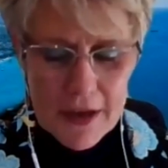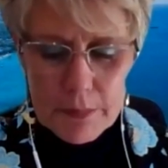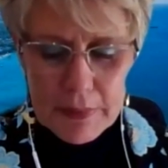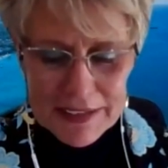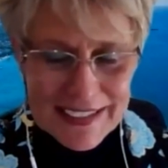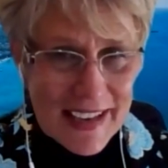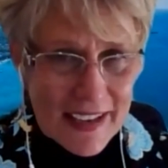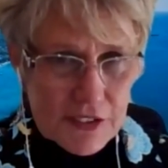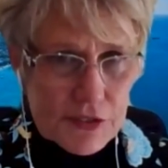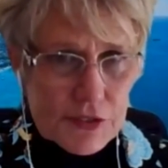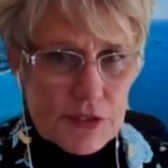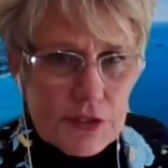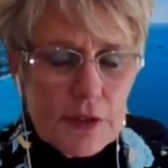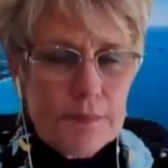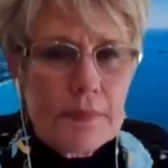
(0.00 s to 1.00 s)
But
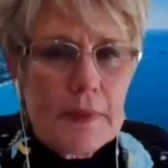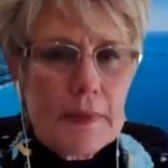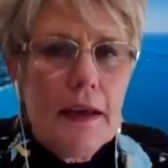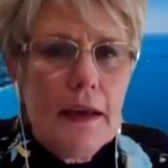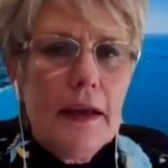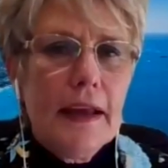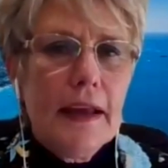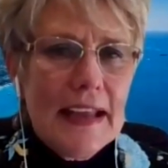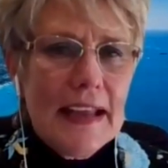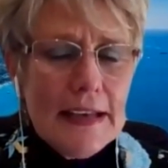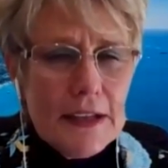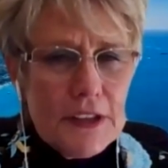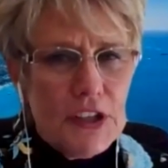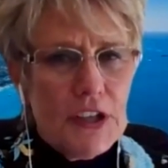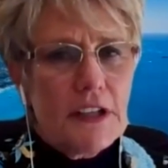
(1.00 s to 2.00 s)
yes,
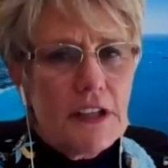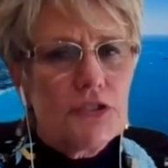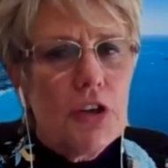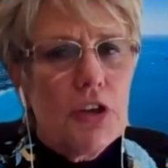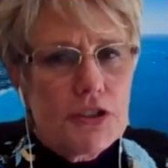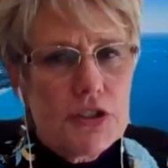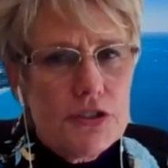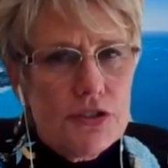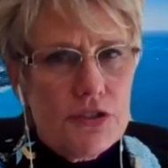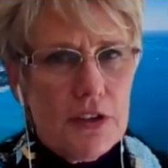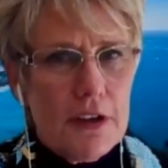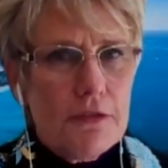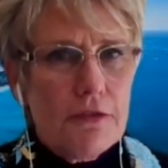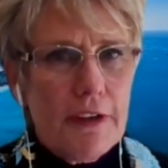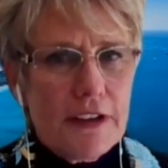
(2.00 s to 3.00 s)
anything that touches the
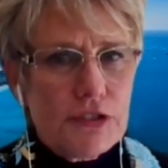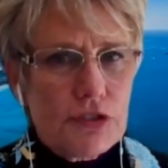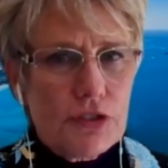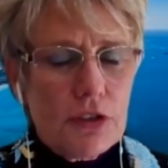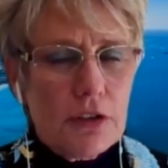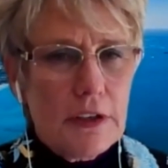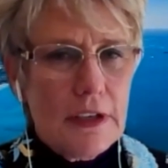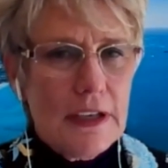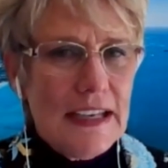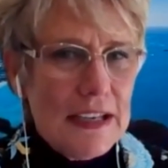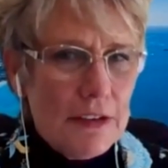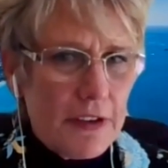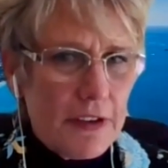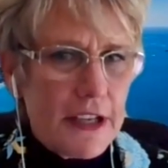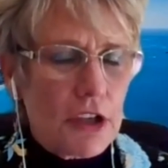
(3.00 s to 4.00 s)
investor,
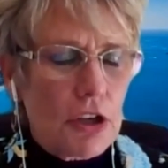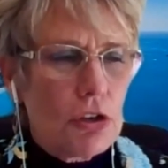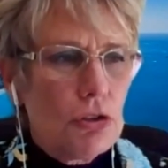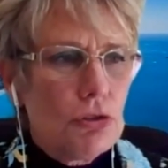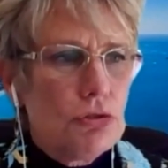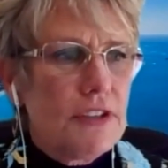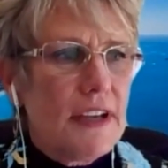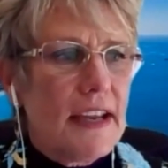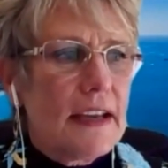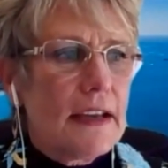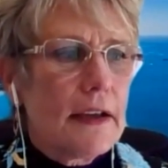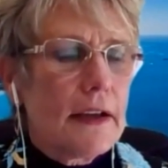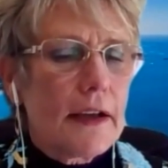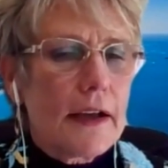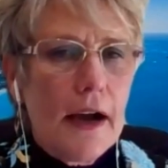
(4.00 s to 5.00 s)
even including
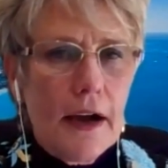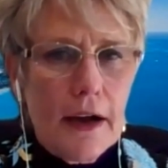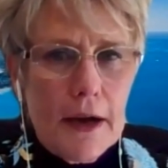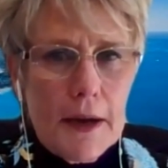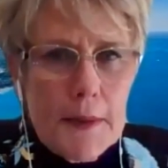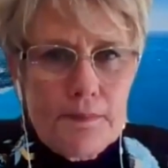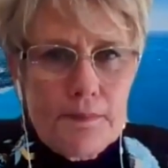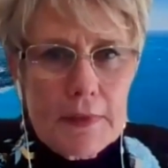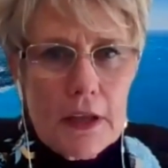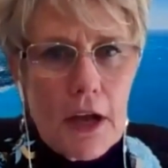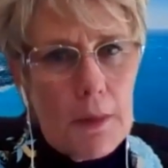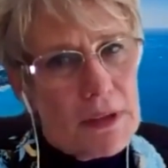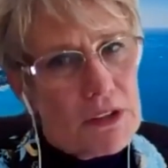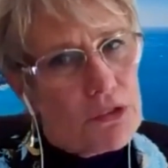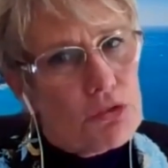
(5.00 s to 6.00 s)
um,
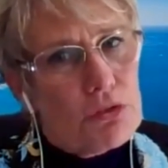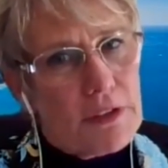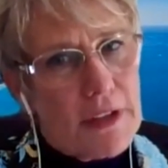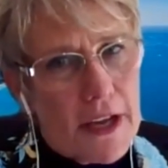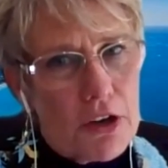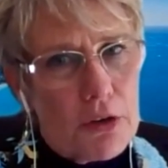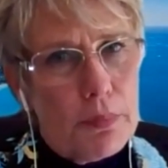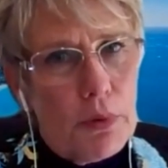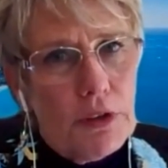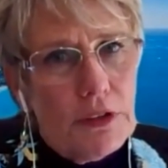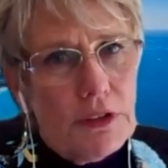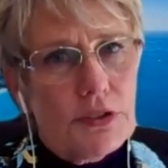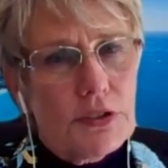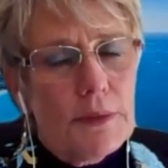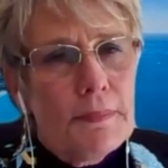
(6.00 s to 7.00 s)
coming through the
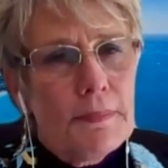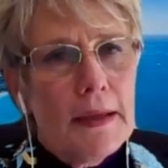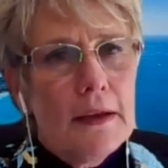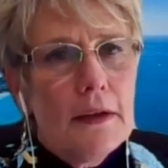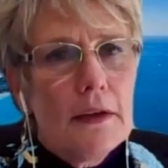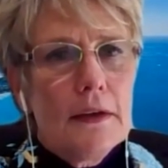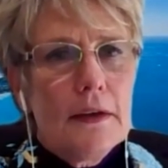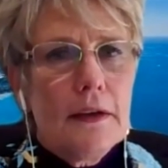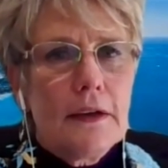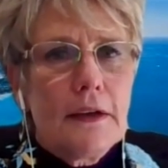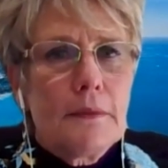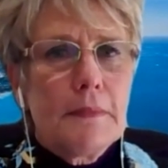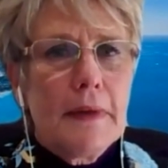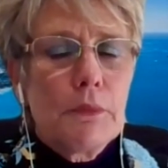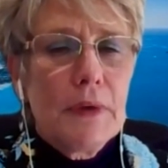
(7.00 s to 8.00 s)
airport.
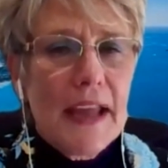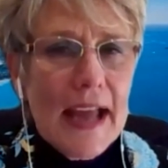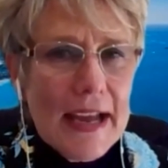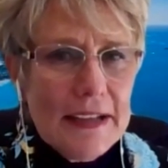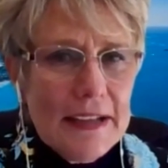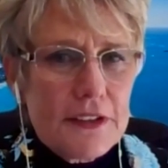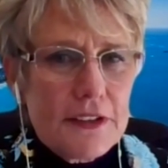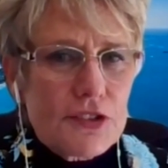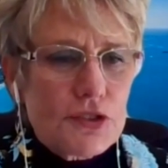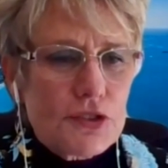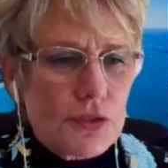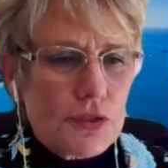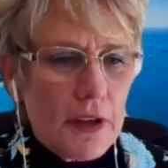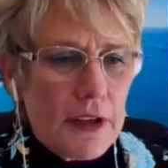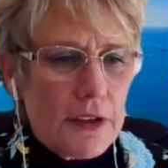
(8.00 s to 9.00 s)
Um, and we had this,
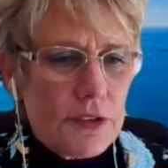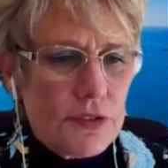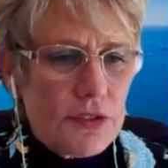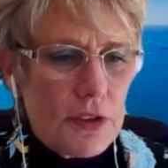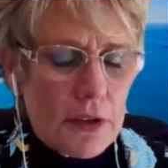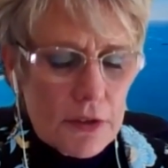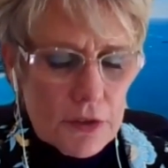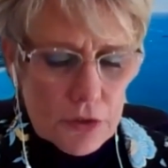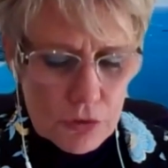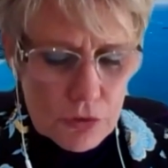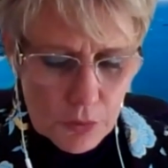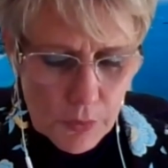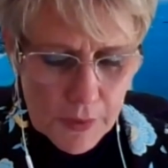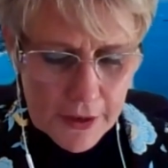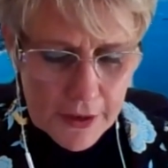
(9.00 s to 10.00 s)
as uh, you
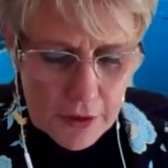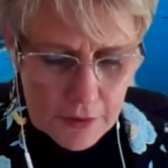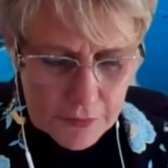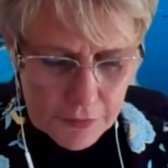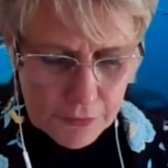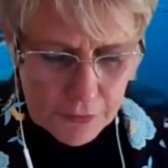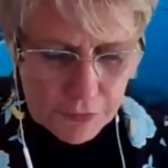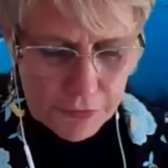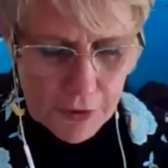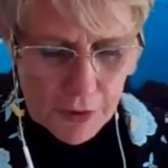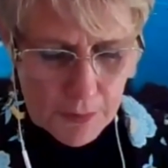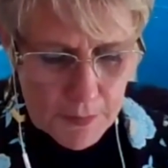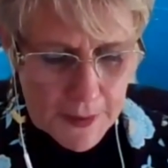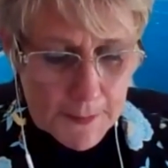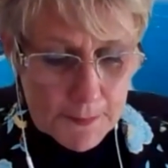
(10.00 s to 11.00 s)
are aware,
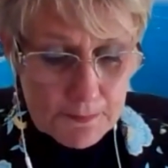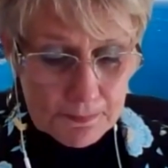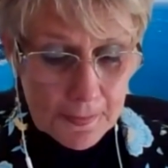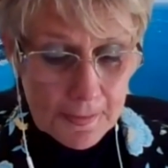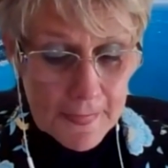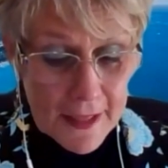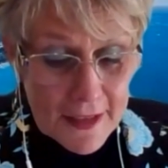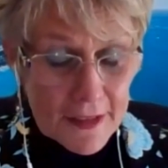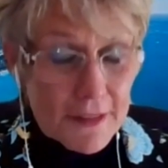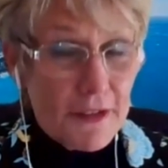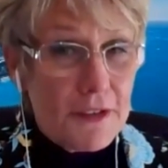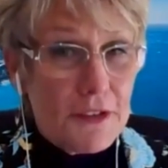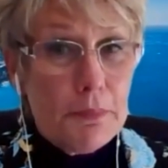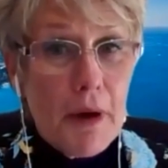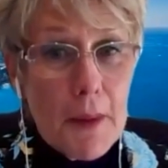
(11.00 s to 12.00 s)
from um,
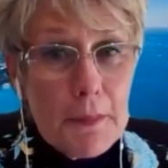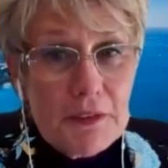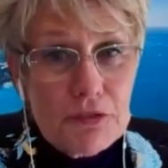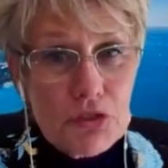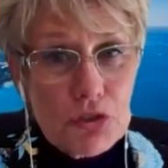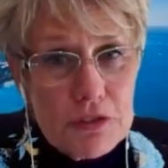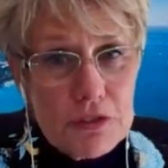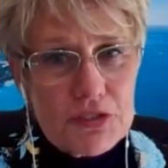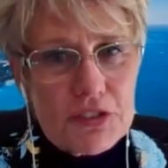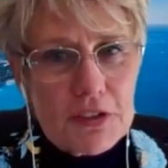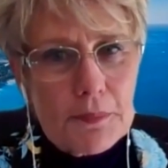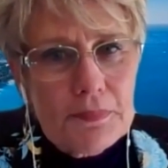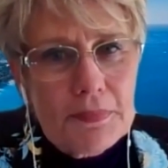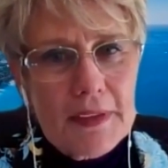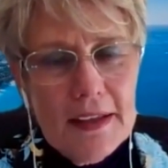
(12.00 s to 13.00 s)
the Department of
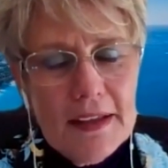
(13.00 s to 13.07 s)
Tourism.